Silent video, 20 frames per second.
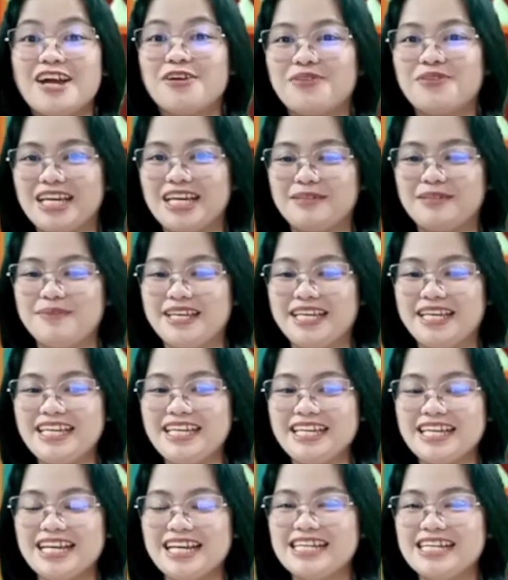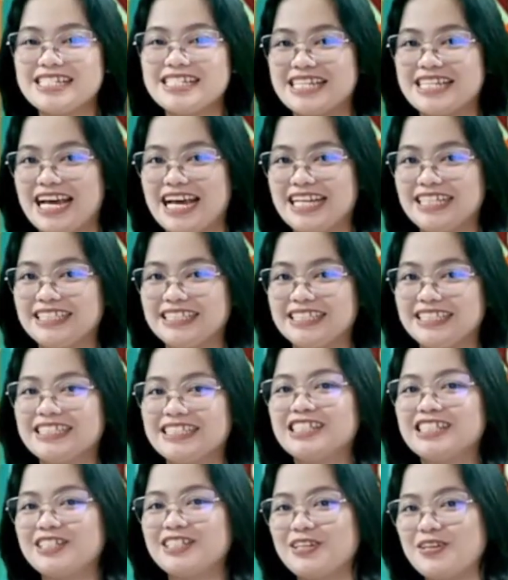Read me, set,
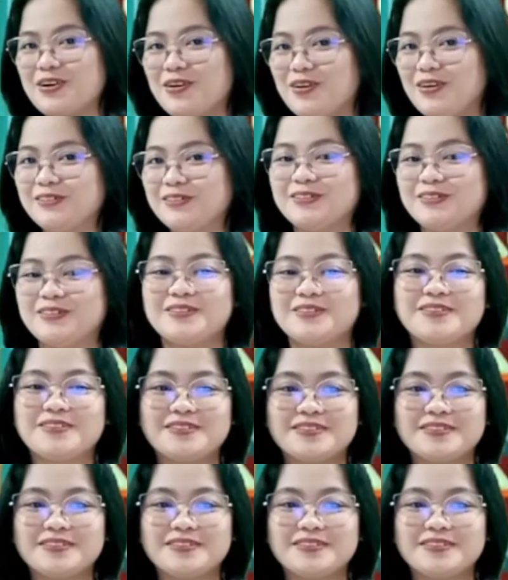go.